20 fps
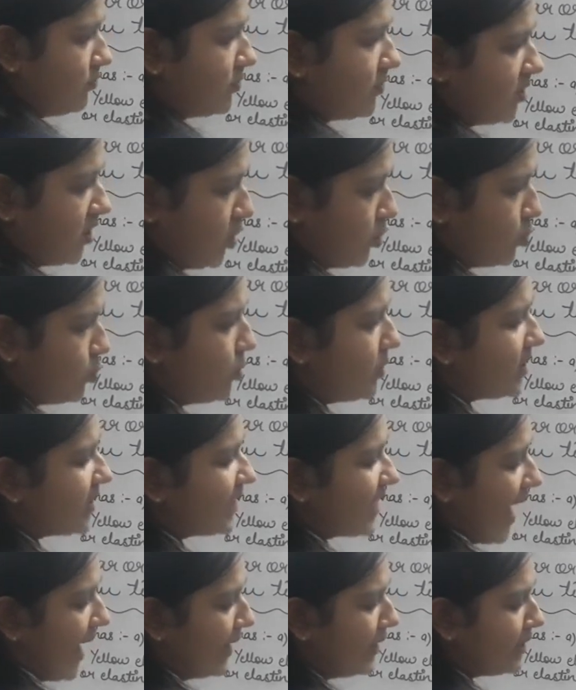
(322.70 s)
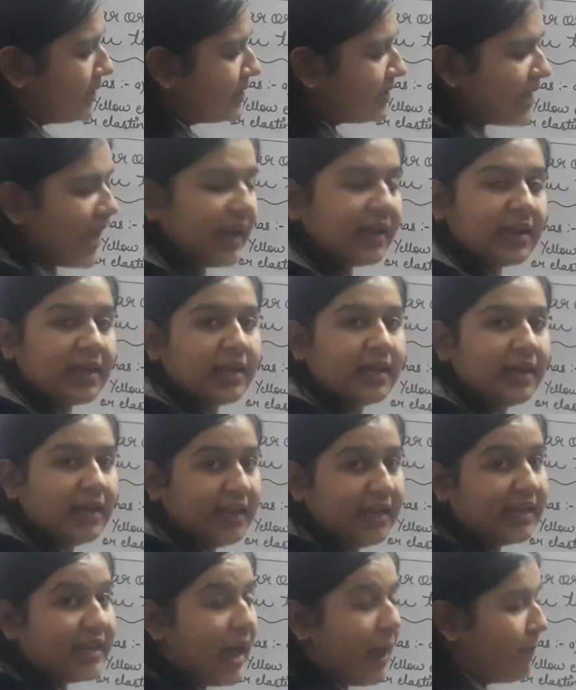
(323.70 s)
tissues, tendons and
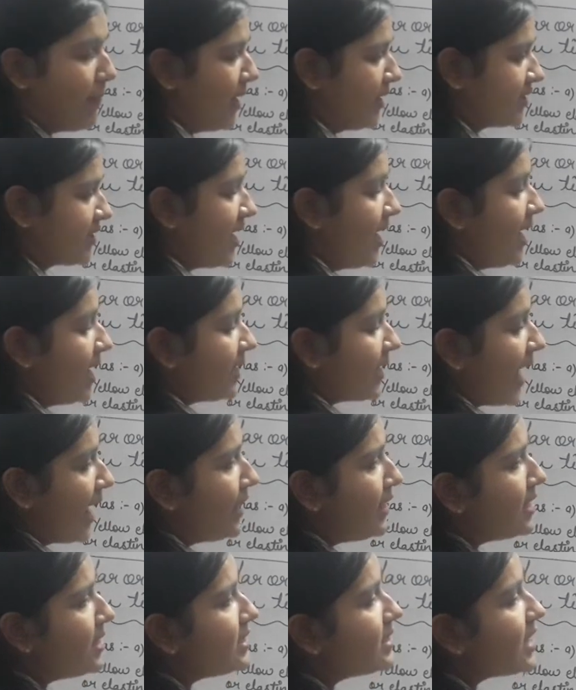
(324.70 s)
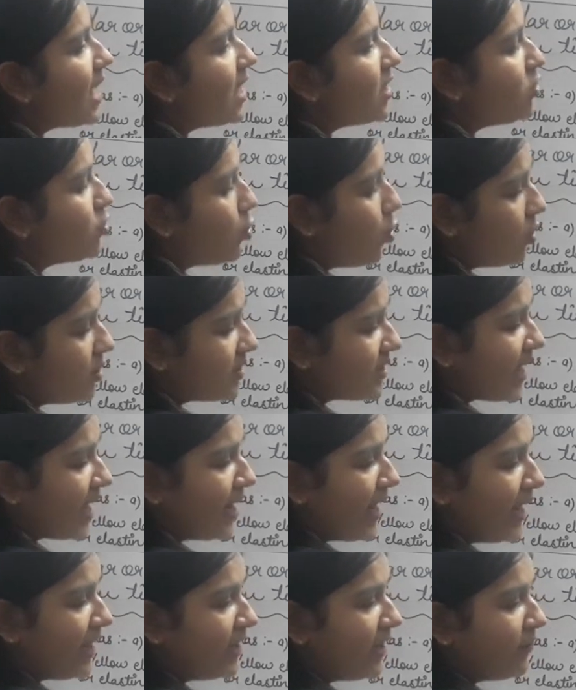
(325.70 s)
ligaments. Tendons are those
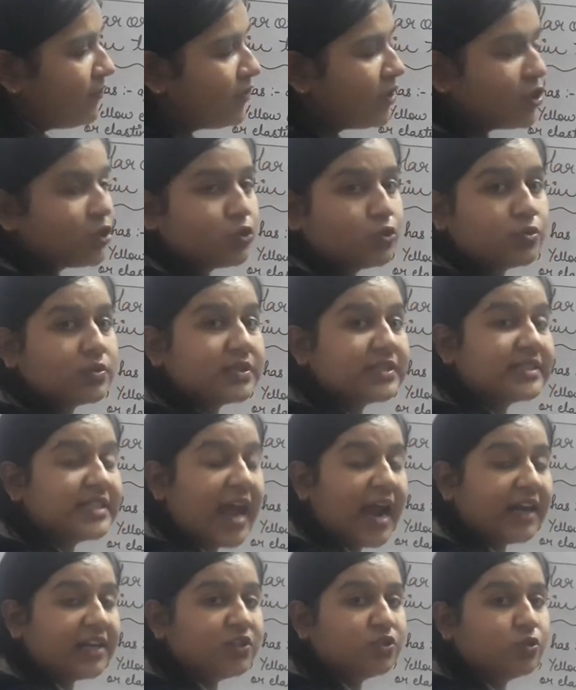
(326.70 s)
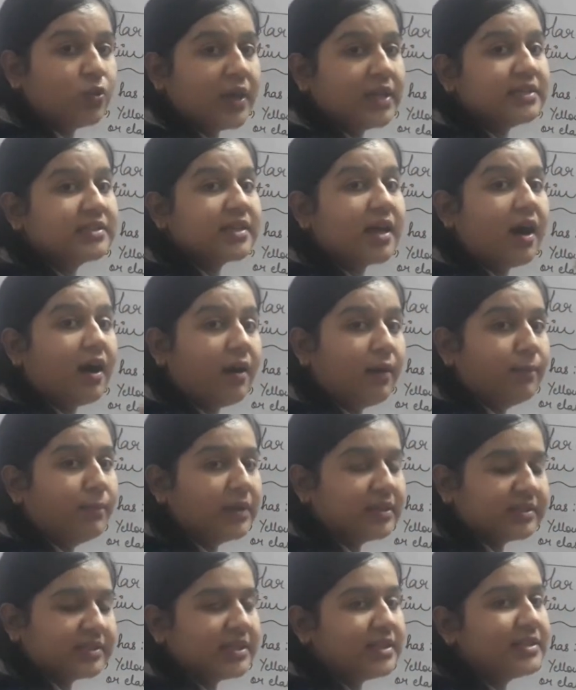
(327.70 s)
connective tissues that joins our
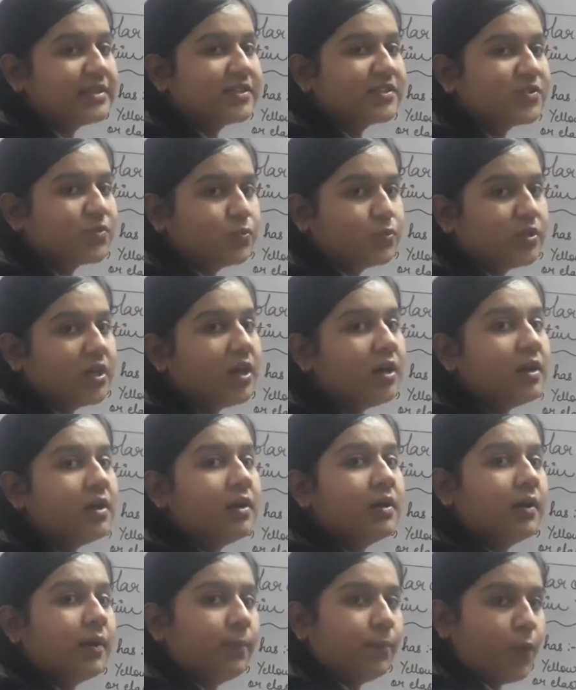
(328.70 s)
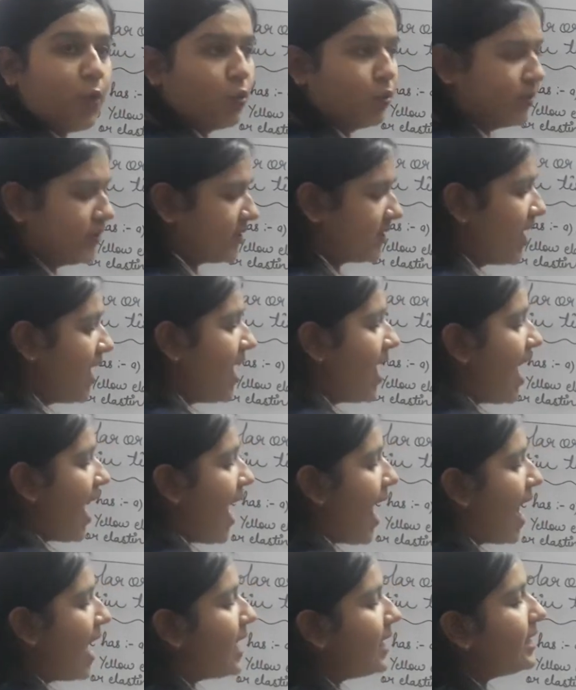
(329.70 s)
muscles to the bones,
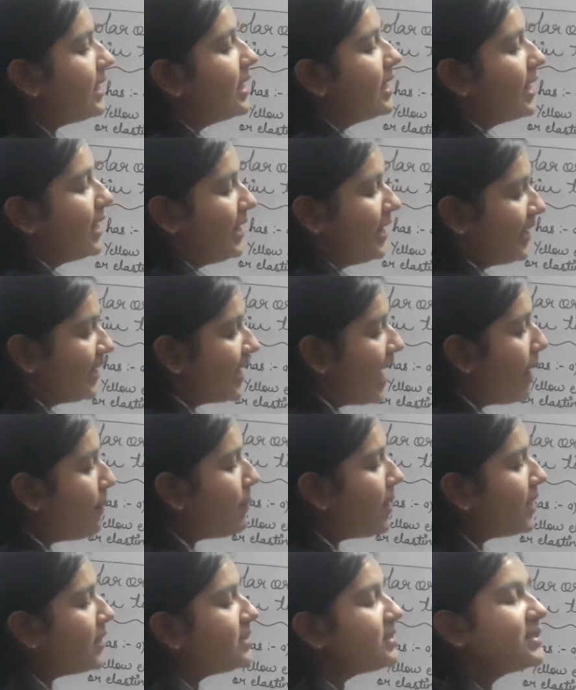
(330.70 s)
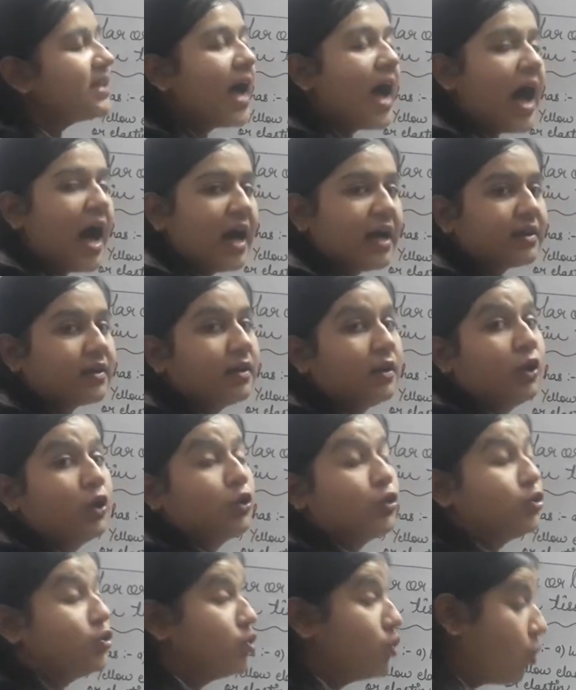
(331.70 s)
and ligaments are
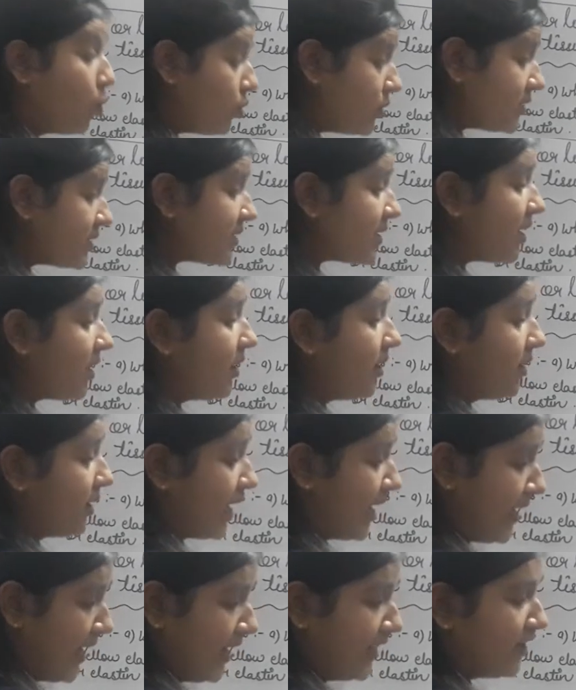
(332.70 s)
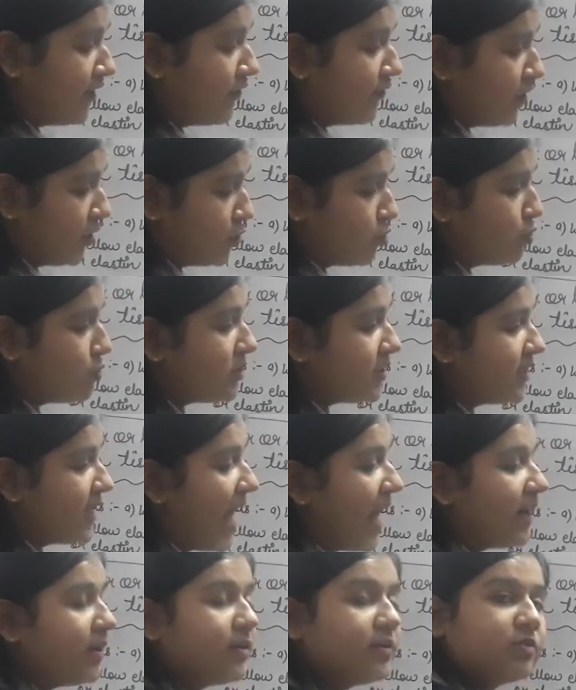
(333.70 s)
those connective tissues
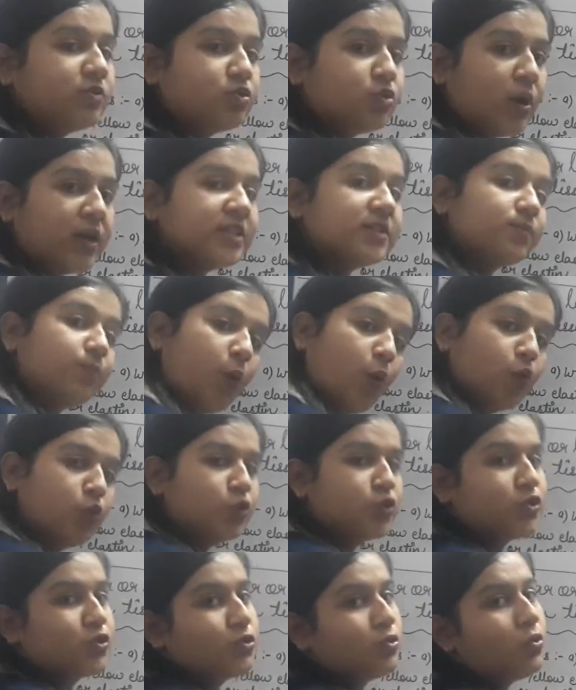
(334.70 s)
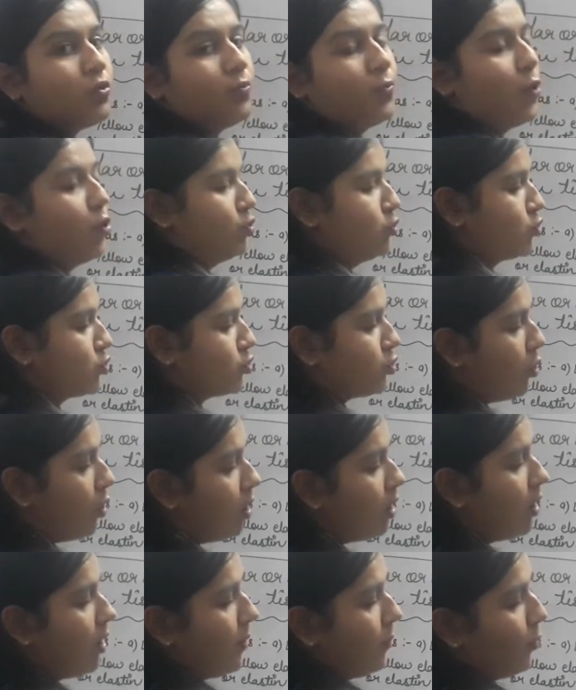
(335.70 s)
that joins bones to bones.
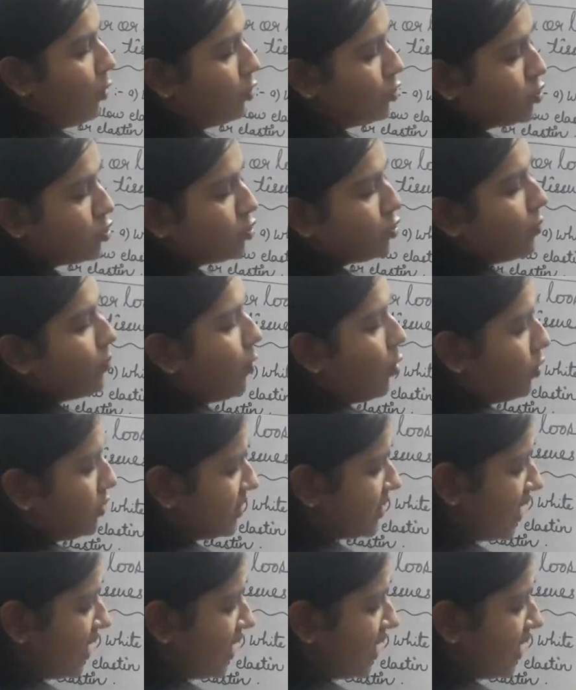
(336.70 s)
So bones to bones